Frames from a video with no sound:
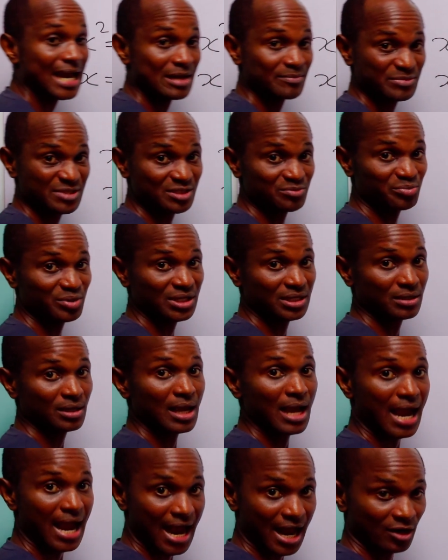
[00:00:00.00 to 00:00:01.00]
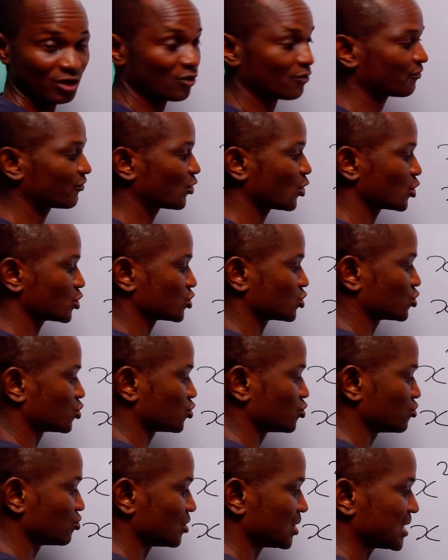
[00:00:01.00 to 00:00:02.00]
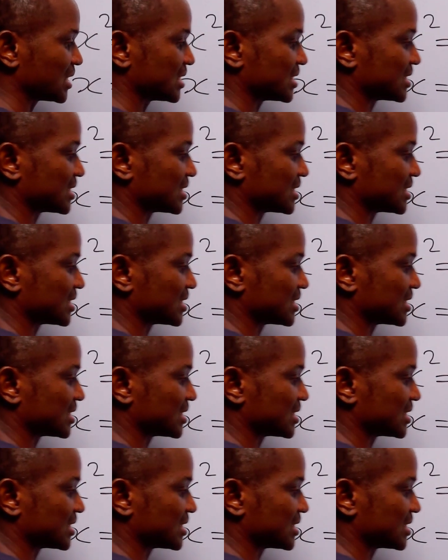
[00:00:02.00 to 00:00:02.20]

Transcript: times b. And of course, two